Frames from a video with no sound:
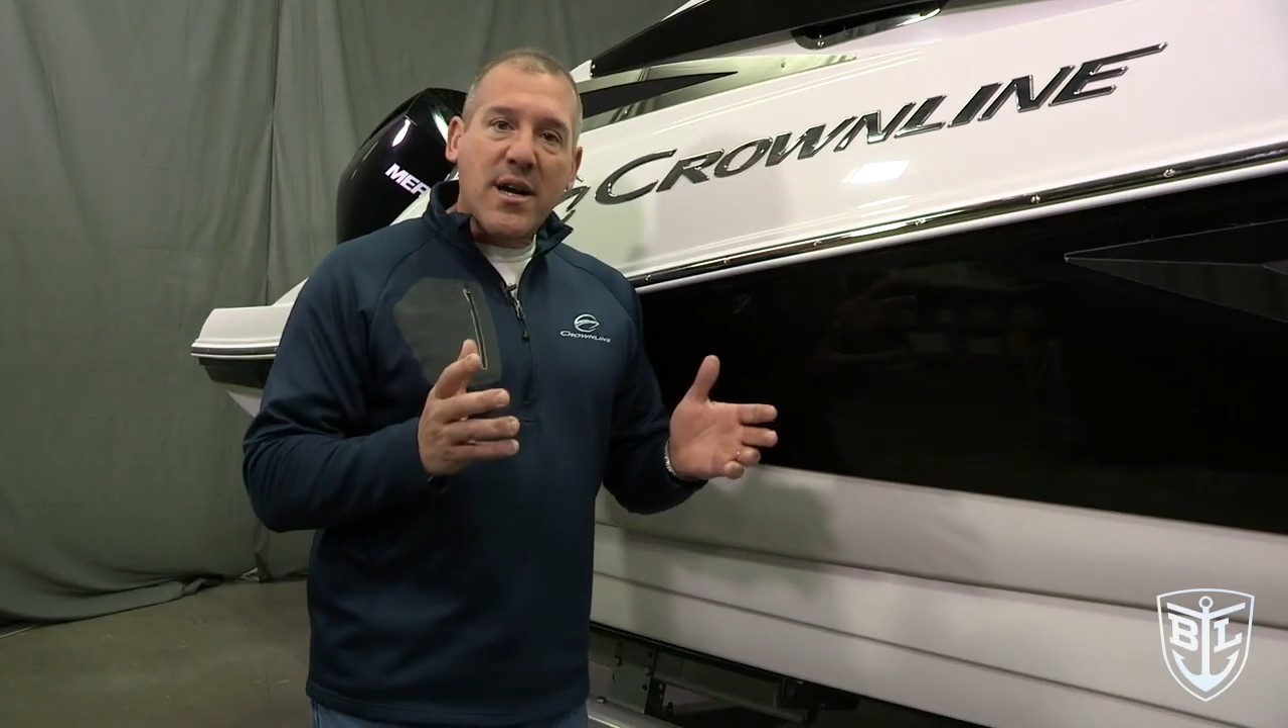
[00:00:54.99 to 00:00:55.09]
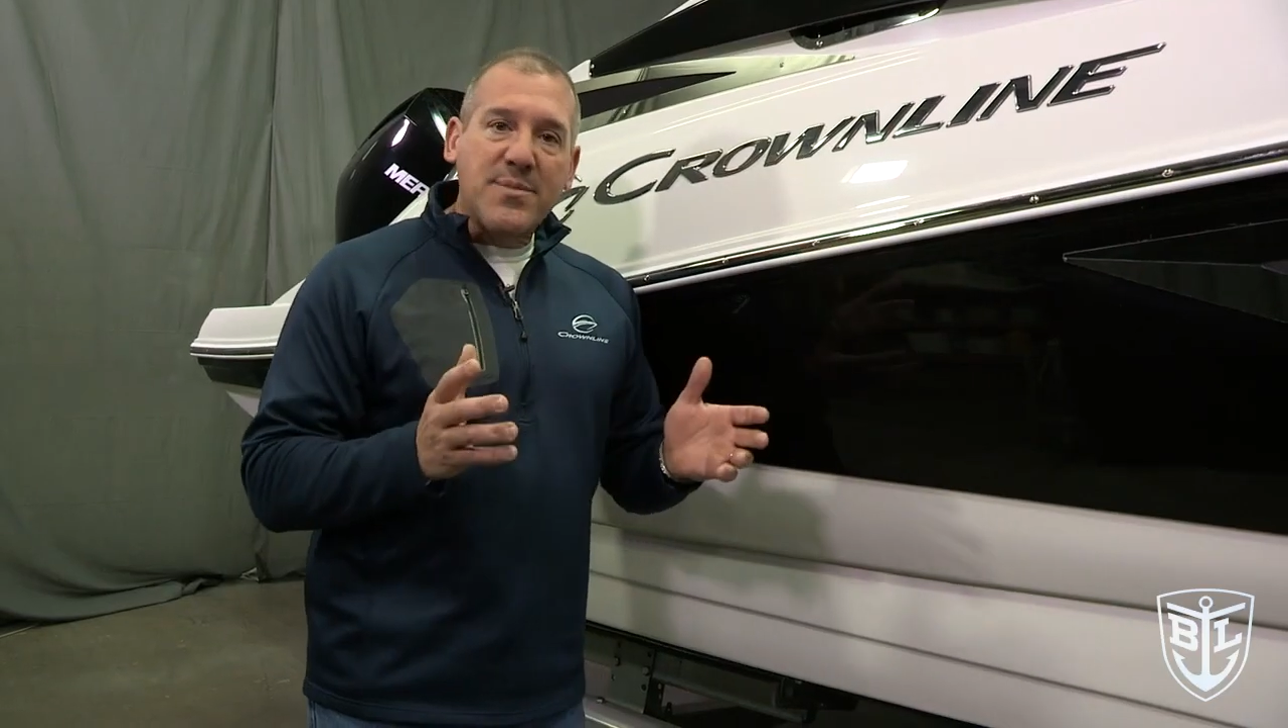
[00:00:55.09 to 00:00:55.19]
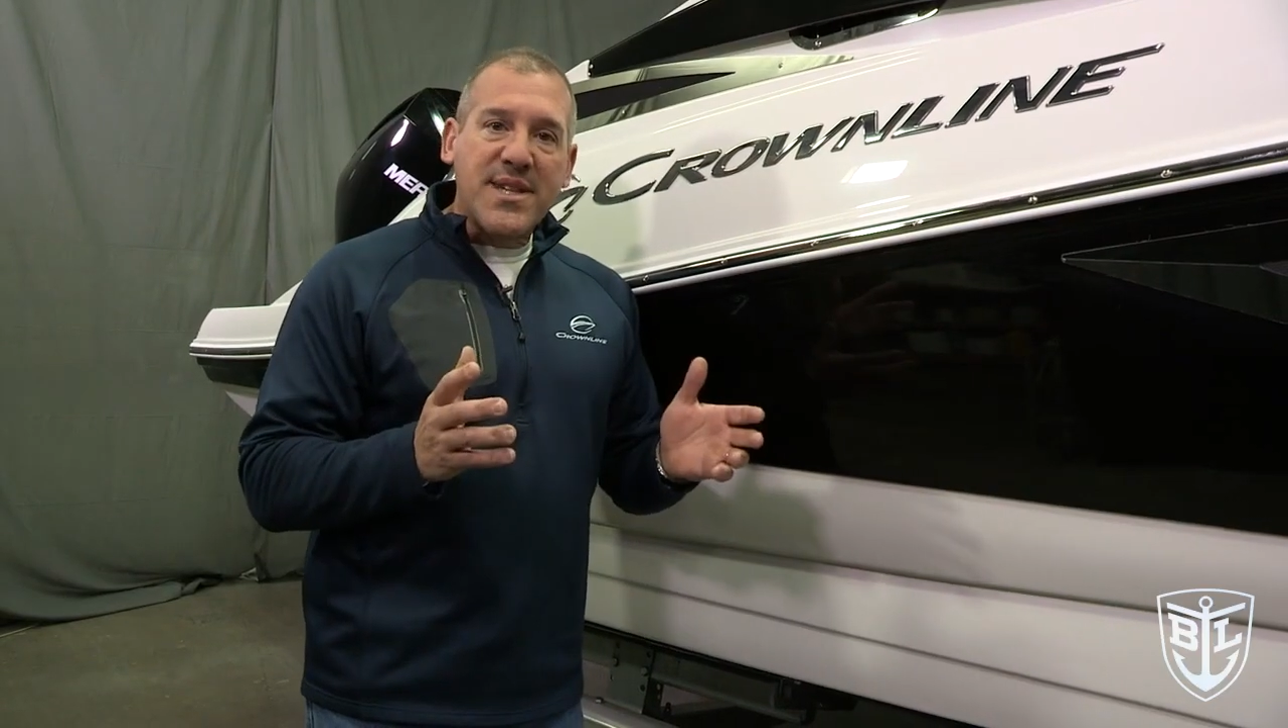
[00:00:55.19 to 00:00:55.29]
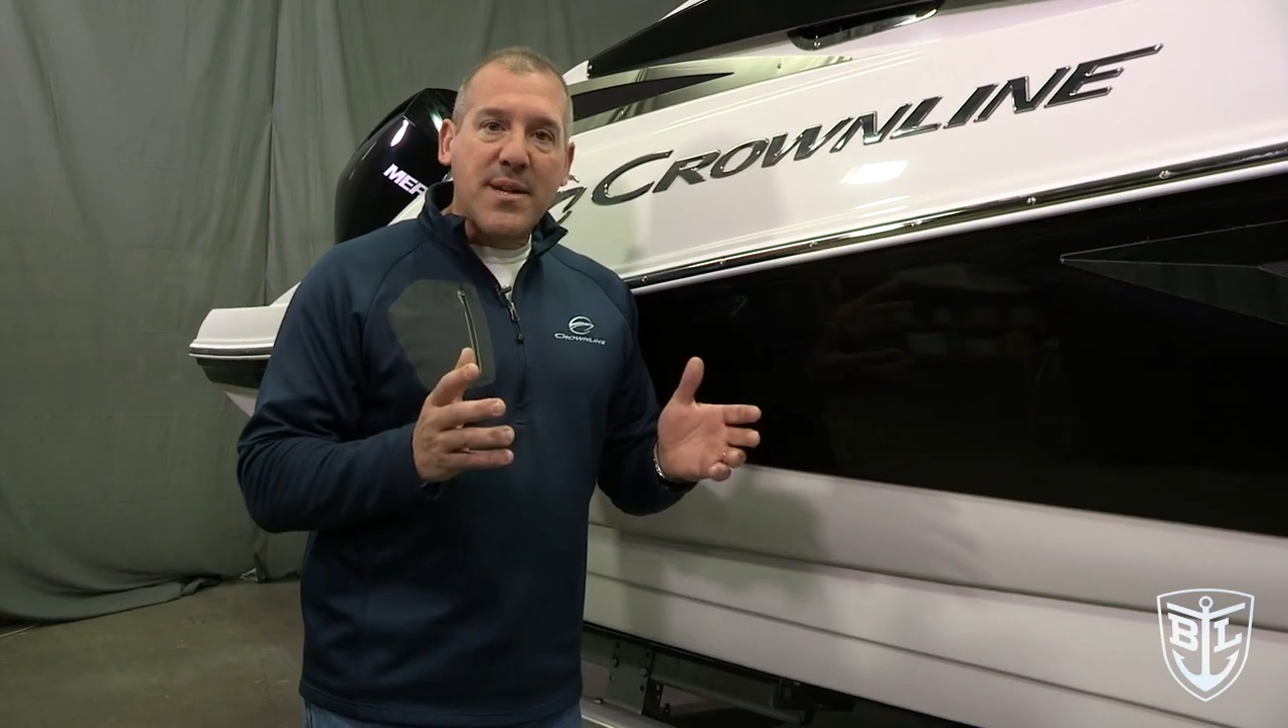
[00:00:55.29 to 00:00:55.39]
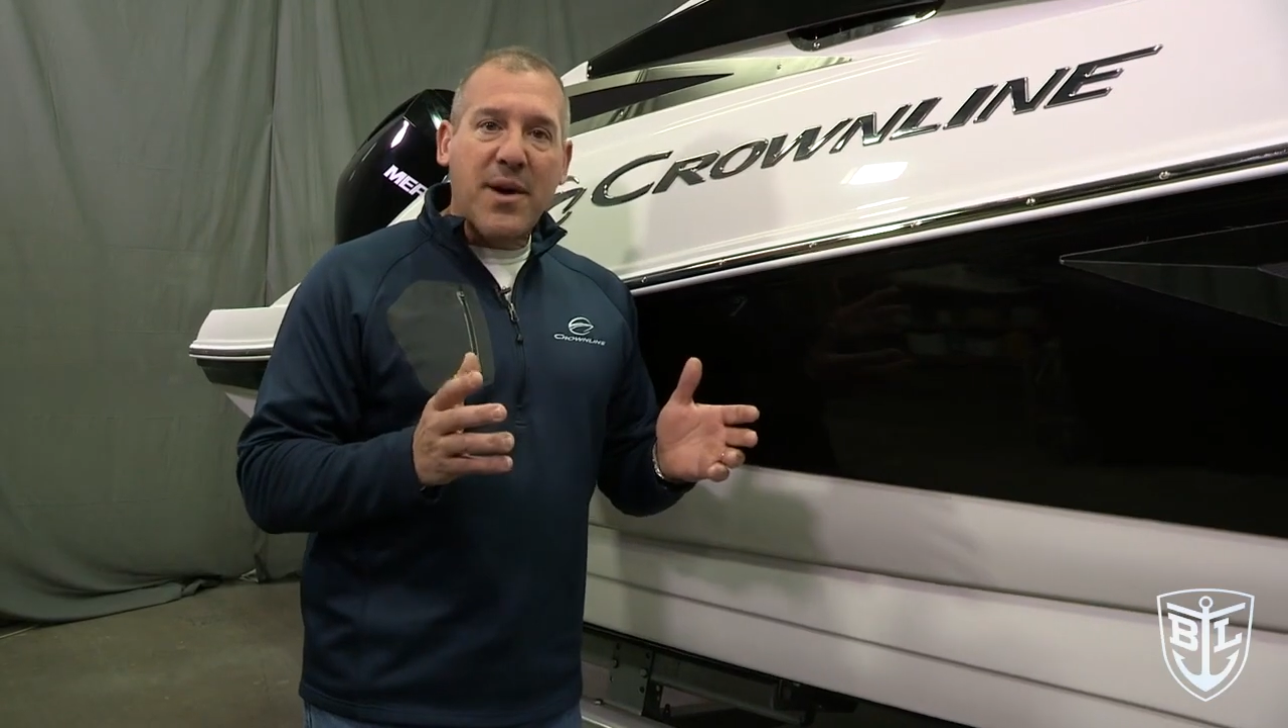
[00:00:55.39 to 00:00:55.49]

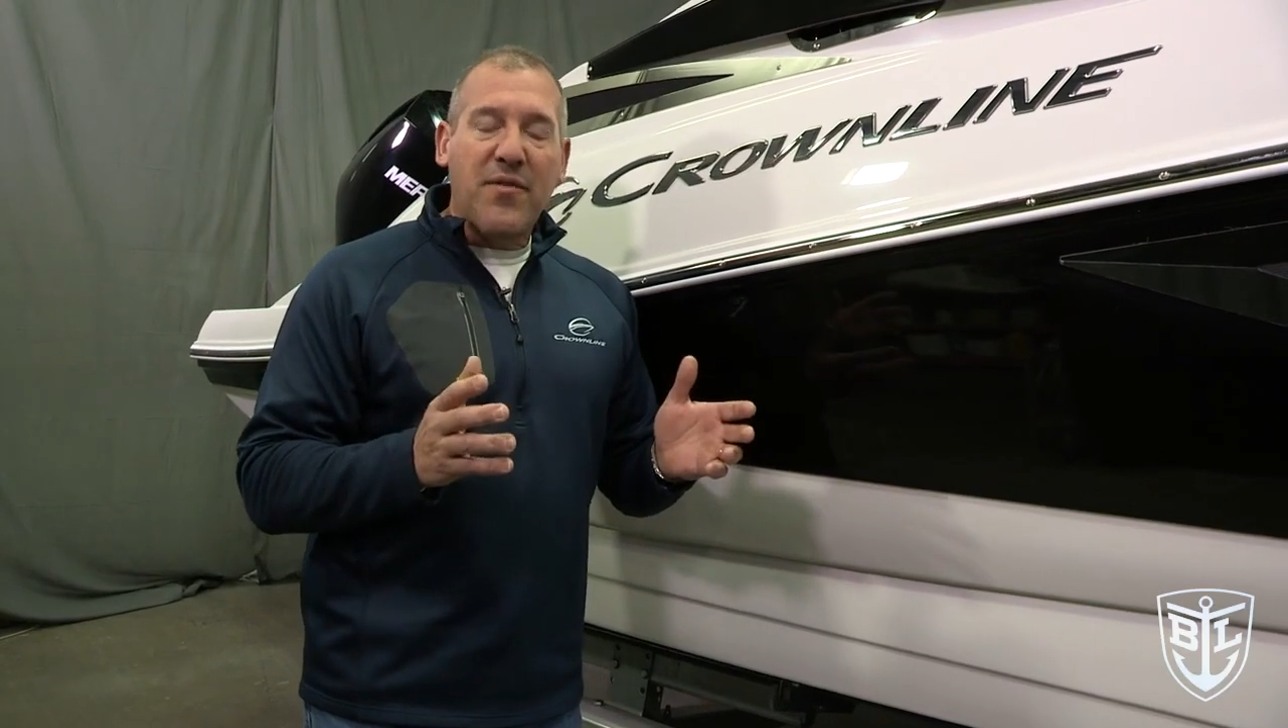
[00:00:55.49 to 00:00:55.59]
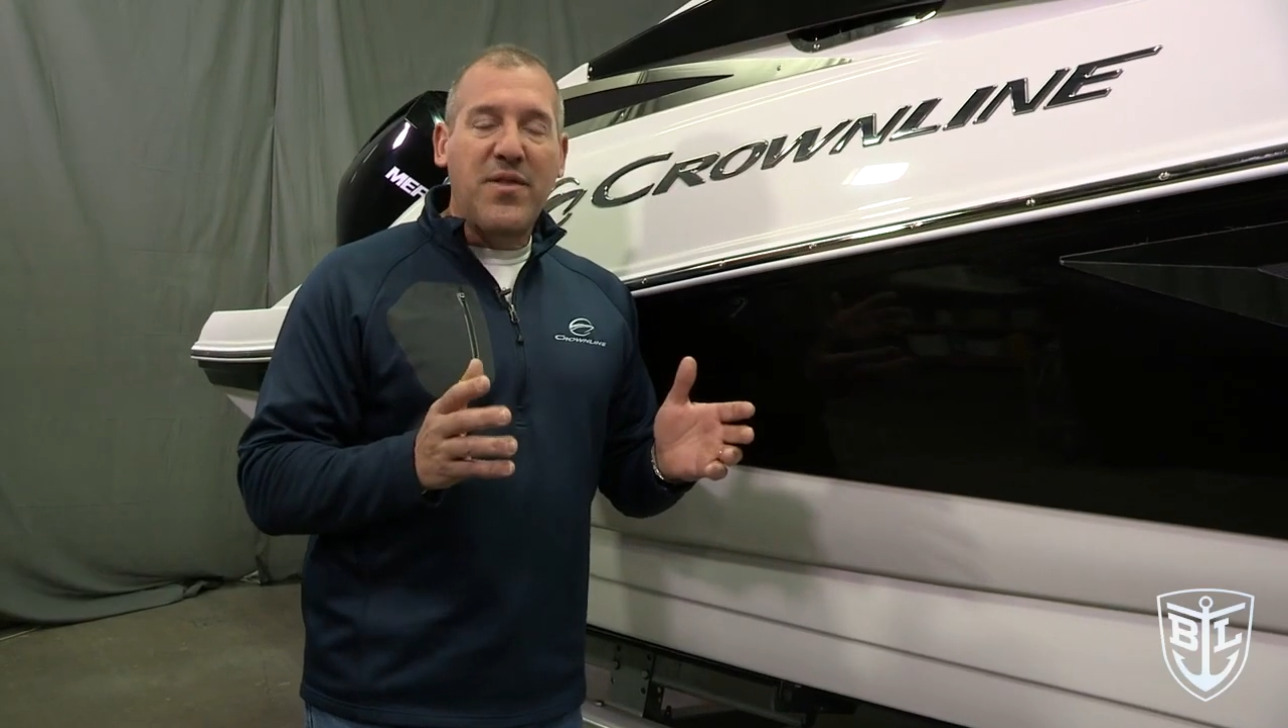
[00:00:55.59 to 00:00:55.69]
comes in about